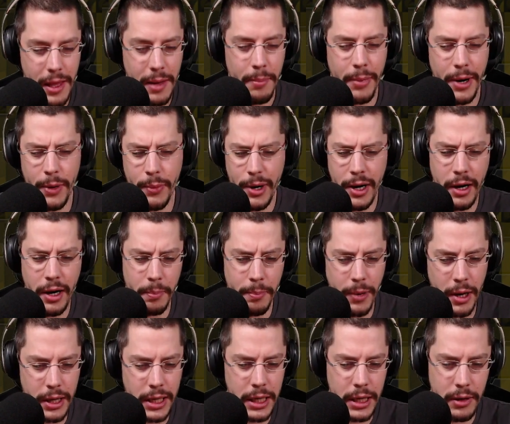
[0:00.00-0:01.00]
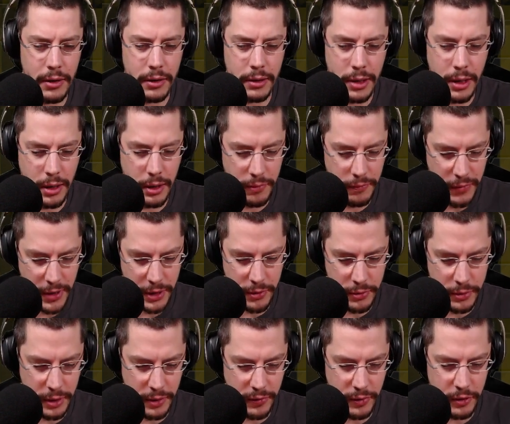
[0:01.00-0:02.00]
By the way, a little bug here, the Inferno
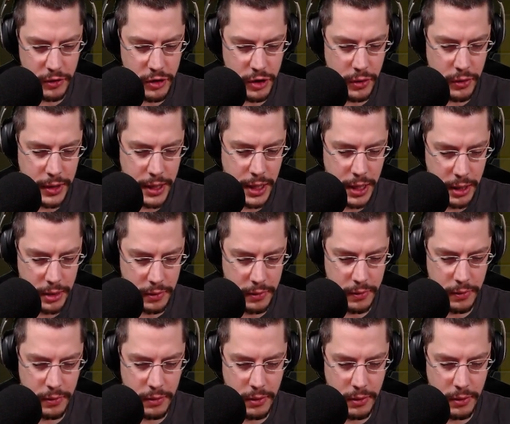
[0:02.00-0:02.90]
does not show that